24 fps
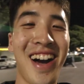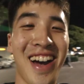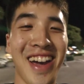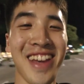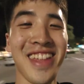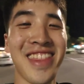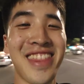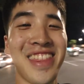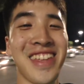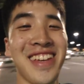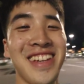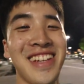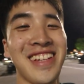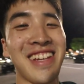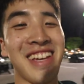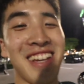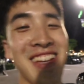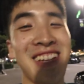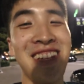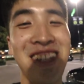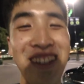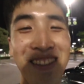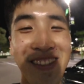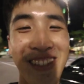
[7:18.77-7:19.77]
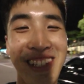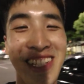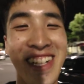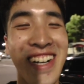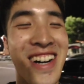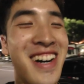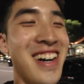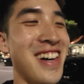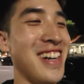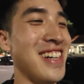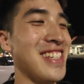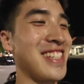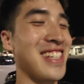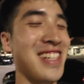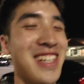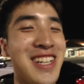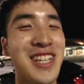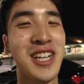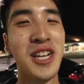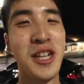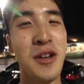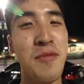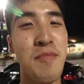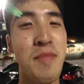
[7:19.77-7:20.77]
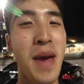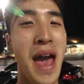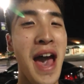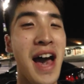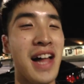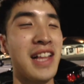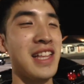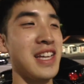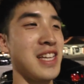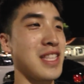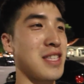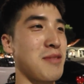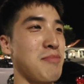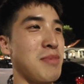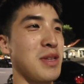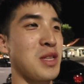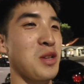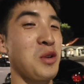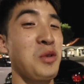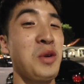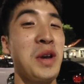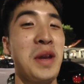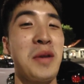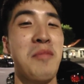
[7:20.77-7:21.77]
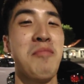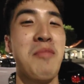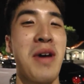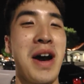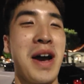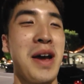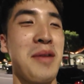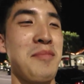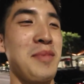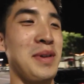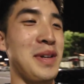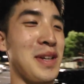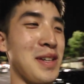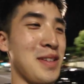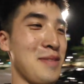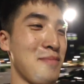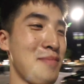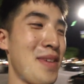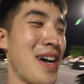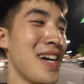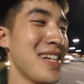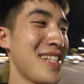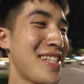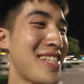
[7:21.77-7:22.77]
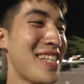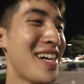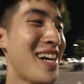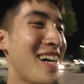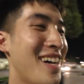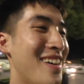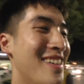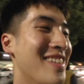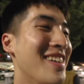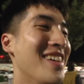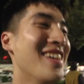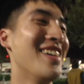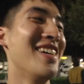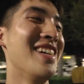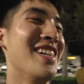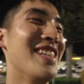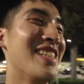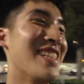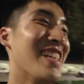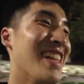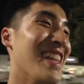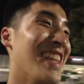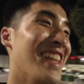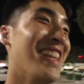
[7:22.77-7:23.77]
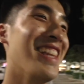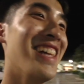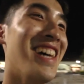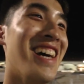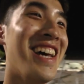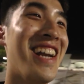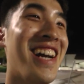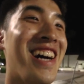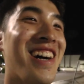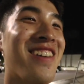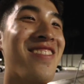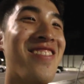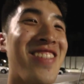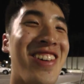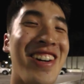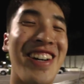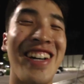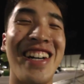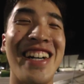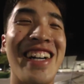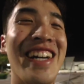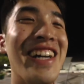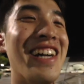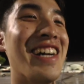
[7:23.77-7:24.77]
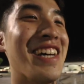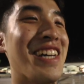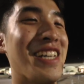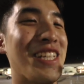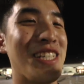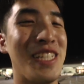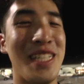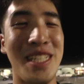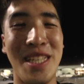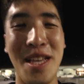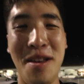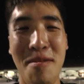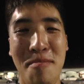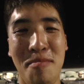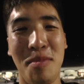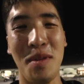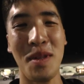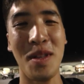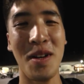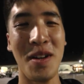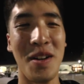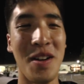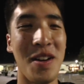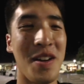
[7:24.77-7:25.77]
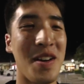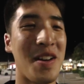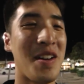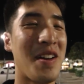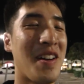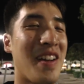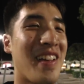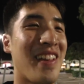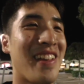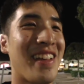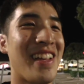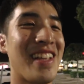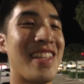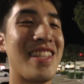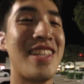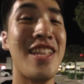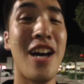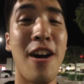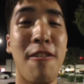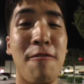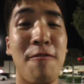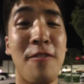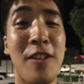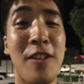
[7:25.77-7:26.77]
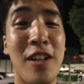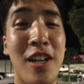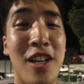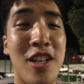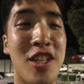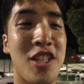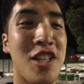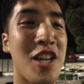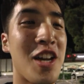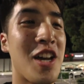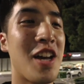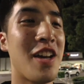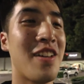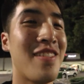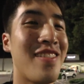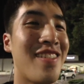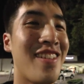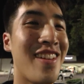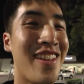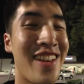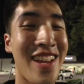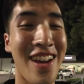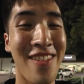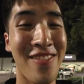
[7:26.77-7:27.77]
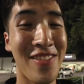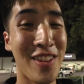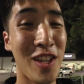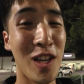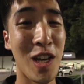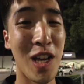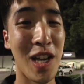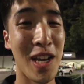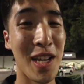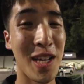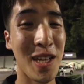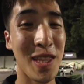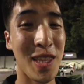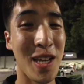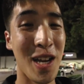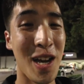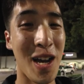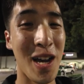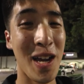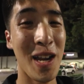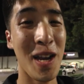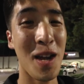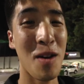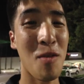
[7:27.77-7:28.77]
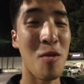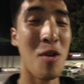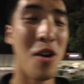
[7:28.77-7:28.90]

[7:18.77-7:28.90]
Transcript: I think Eve's car is a good balance between mine because my style is a little more simpler. It's not finished yet, and definitely not at the height I